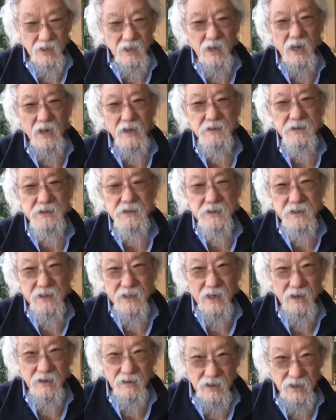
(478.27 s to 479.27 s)
and took the
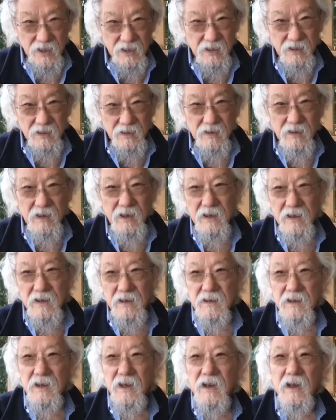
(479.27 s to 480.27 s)
herring
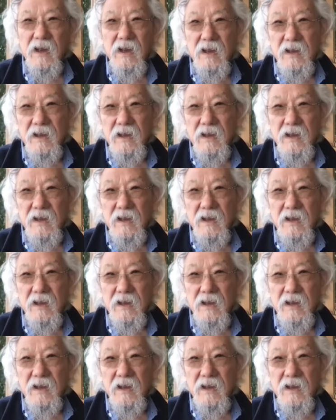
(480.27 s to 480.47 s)
in